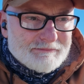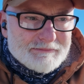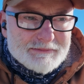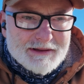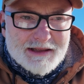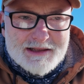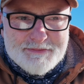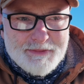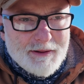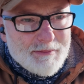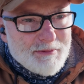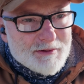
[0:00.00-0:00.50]

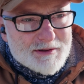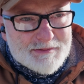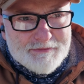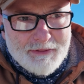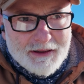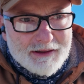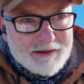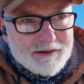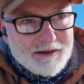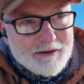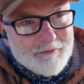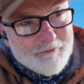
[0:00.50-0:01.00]
There is people
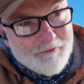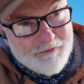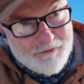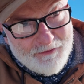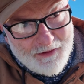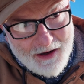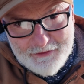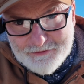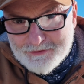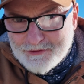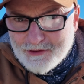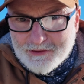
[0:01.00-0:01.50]
spending
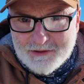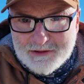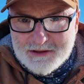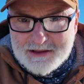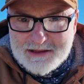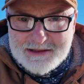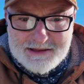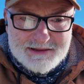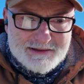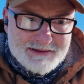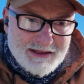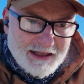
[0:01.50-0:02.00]
$5,
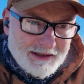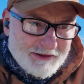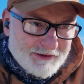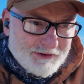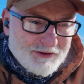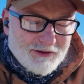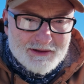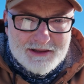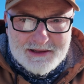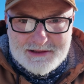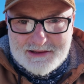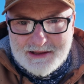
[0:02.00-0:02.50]

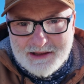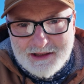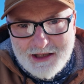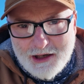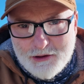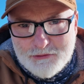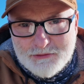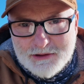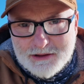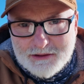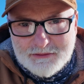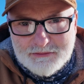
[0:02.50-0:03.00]
$10 an
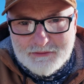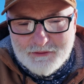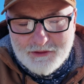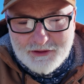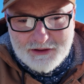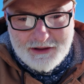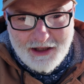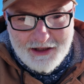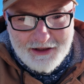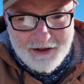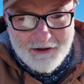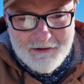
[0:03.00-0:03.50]
hour.
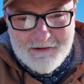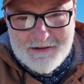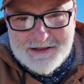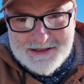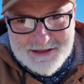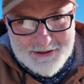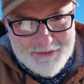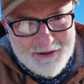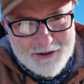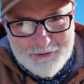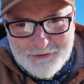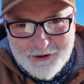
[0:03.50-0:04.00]
Okay, it
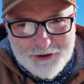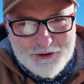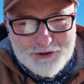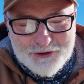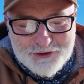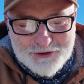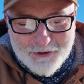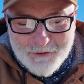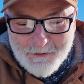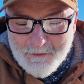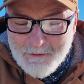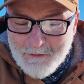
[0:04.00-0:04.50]
depends what you
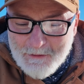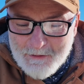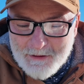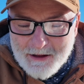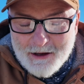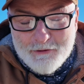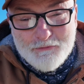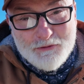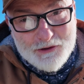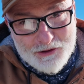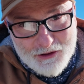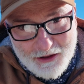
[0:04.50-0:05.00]
do.
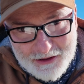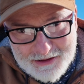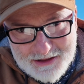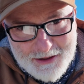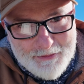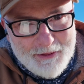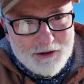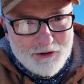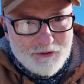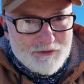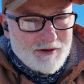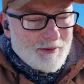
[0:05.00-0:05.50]
It
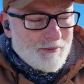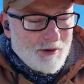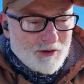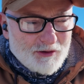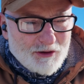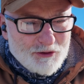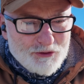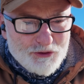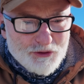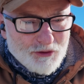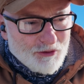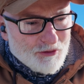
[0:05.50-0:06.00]
depends on the
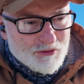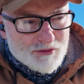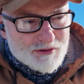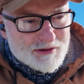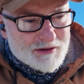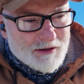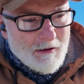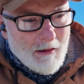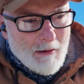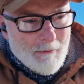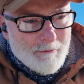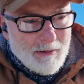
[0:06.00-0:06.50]
model you
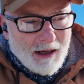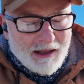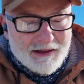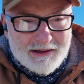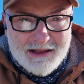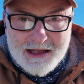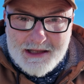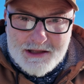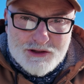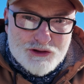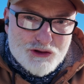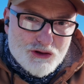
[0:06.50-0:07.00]
use. But
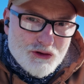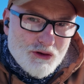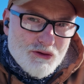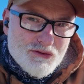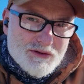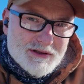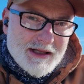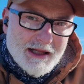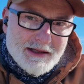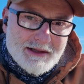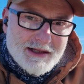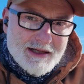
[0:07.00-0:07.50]
that
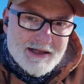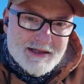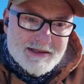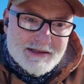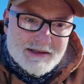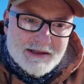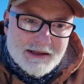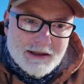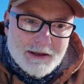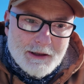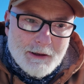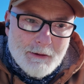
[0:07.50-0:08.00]
shows that there
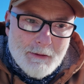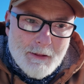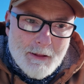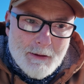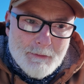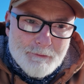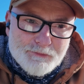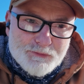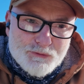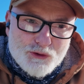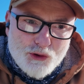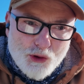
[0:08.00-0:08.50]
is
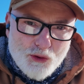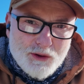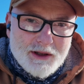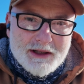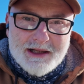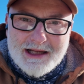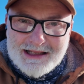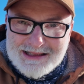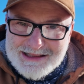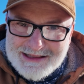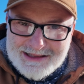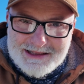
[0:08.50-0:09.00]

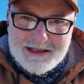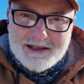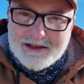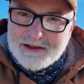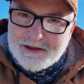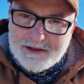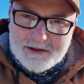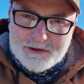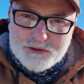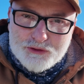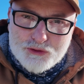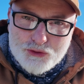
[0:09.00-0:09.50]
token are
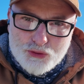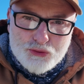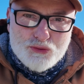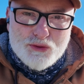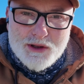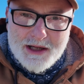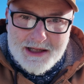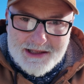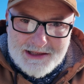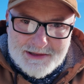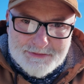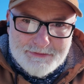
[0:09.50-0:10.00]
still
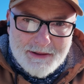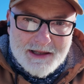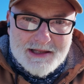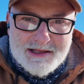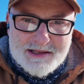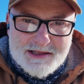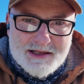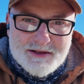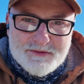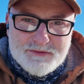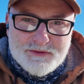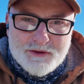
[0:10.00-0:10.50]
too
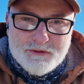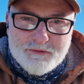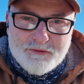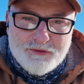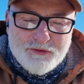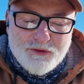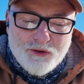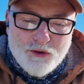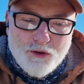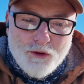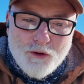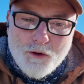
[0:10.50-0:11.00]
expensive
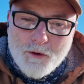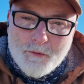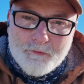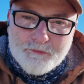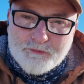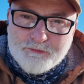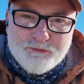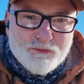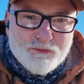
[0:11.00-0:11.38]
for